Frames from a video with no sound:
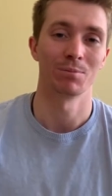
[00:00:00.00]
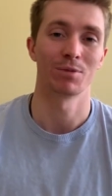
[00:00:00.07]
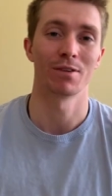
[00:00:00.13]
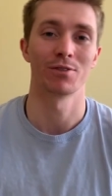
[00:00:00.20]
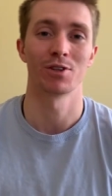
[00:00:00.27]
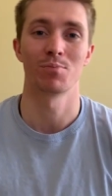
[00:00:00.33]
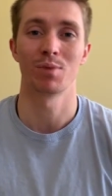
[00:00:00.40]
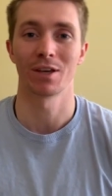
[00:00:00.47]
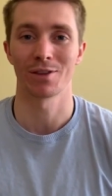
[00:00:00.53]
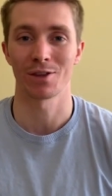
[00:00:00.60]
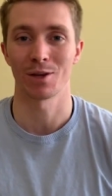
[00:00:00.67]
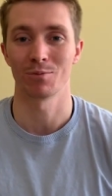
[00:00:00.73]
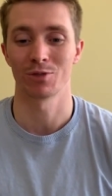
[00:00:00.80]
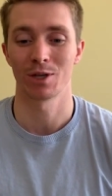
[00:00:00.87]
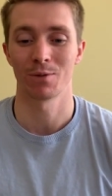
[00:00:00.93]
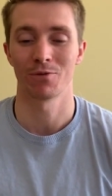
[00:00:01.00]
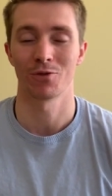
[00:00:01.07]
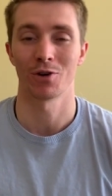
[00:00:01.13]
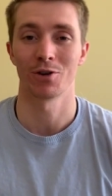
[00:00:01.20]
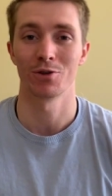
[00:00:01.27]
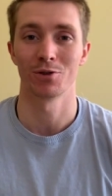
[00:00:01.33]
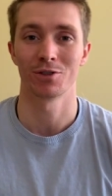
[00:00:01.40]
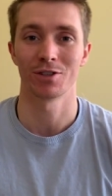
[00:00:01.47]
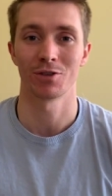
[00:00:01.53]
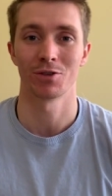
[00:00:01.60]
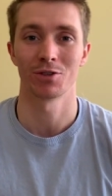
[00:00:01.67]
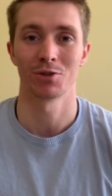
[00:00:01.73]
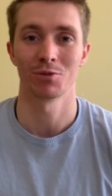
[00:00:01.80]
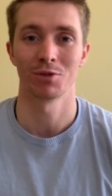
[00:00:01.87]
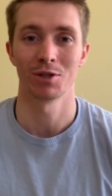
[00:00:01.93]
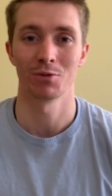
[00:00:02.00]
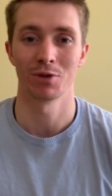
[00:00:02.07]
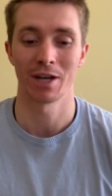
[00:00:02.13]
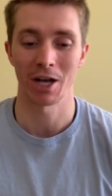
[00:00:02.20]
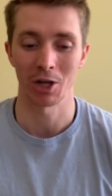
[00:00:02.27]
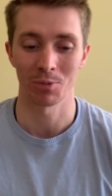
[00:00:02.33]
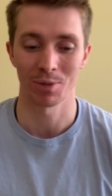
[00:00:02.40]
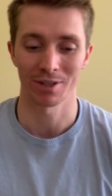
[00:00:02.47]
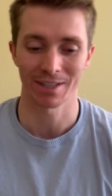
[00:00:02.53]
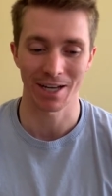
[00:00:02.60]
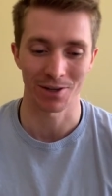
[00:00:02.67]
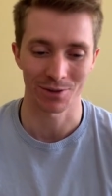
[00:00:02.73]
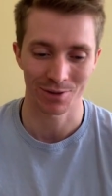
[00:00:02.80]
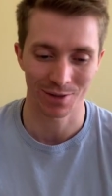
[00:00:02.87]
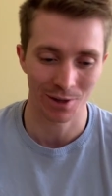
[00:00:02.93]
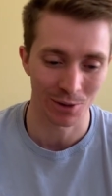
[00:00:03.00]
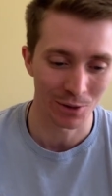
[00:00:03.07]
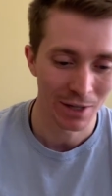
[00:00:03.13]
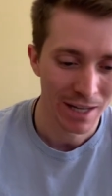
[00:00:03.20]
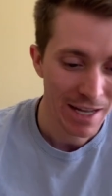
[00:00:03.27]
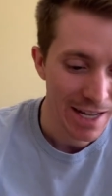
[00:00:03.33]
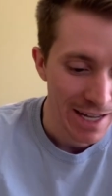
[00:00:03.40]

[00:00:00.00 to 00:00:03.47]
give us a big thumbs up for our new series. It really would help us out. So